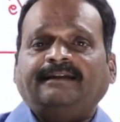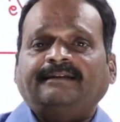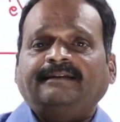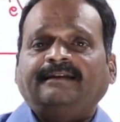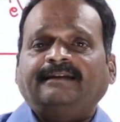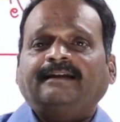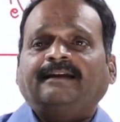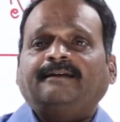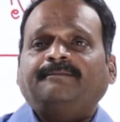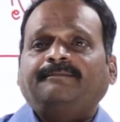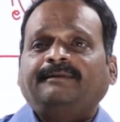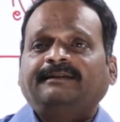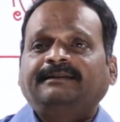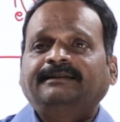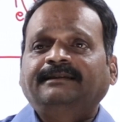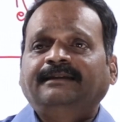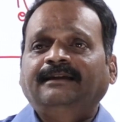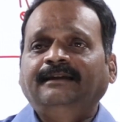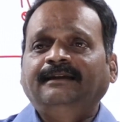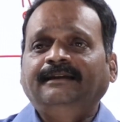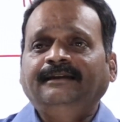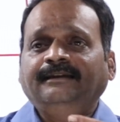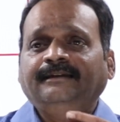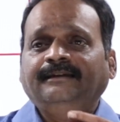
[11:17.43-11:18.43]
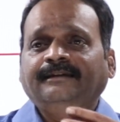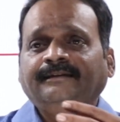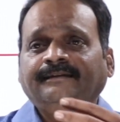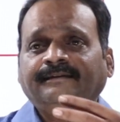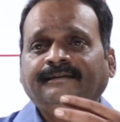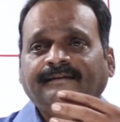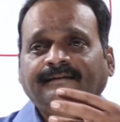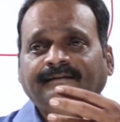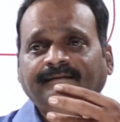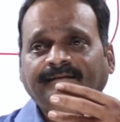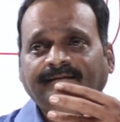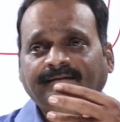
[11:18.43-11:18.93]
There are basically
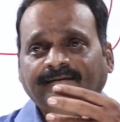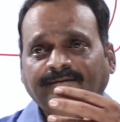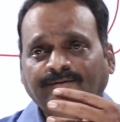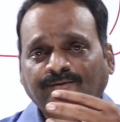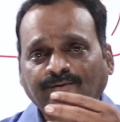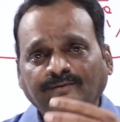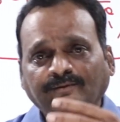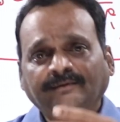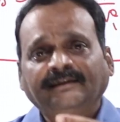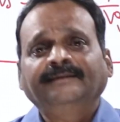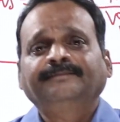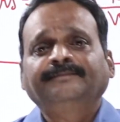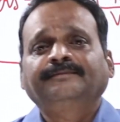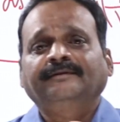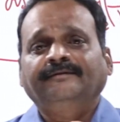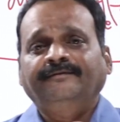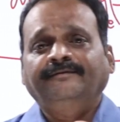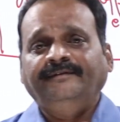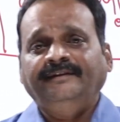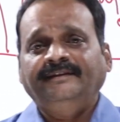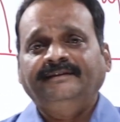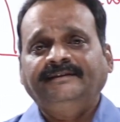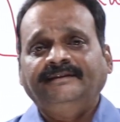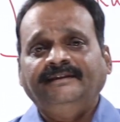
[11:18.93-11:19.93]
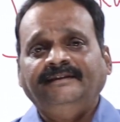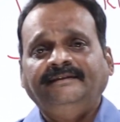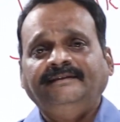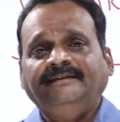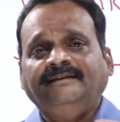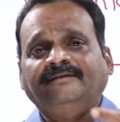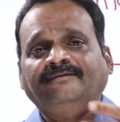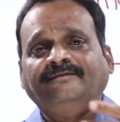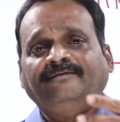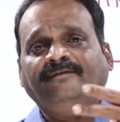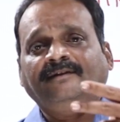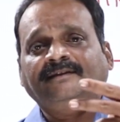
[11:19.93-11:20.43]
2 types of phase
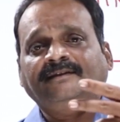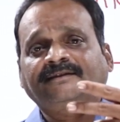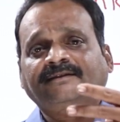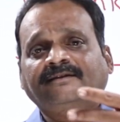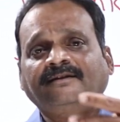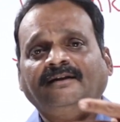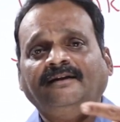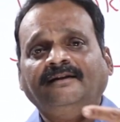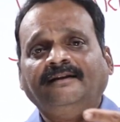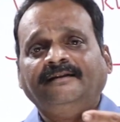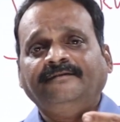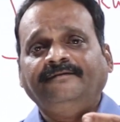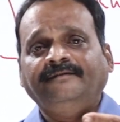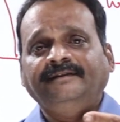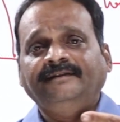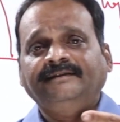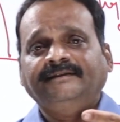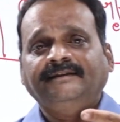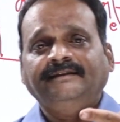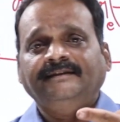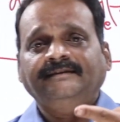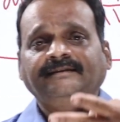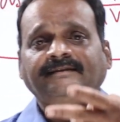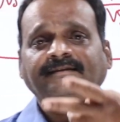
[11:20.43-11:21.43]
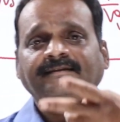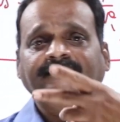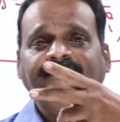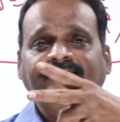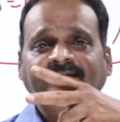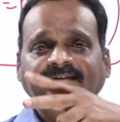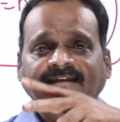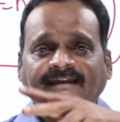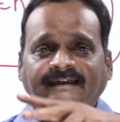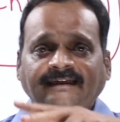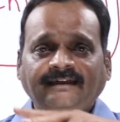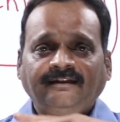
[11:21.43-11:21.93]
changes, first order phase changes and
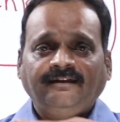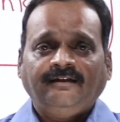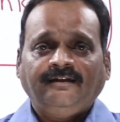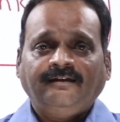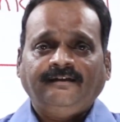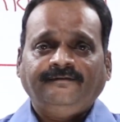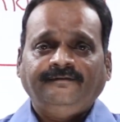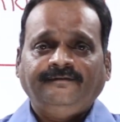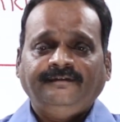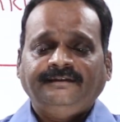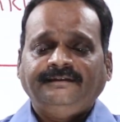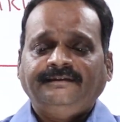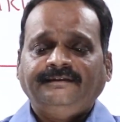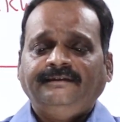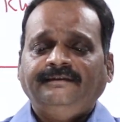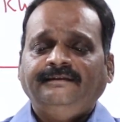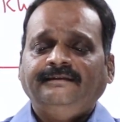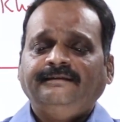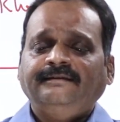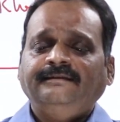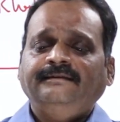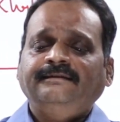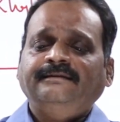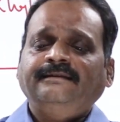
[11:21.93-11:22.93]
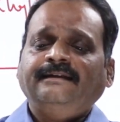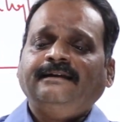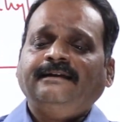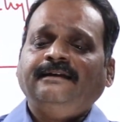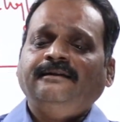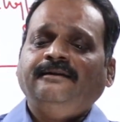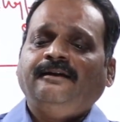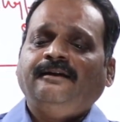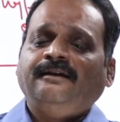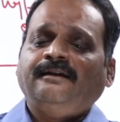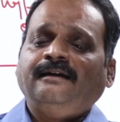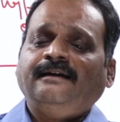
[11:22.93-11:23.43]
second order phase changes. In
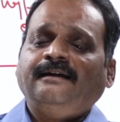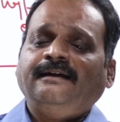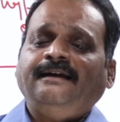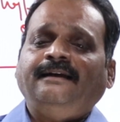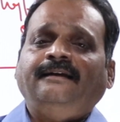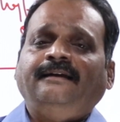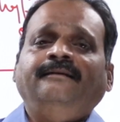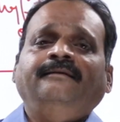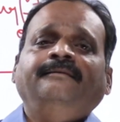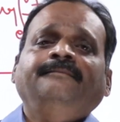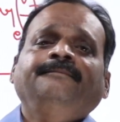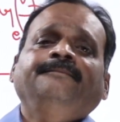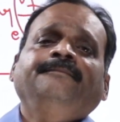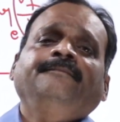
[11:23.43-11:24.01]
second order, again,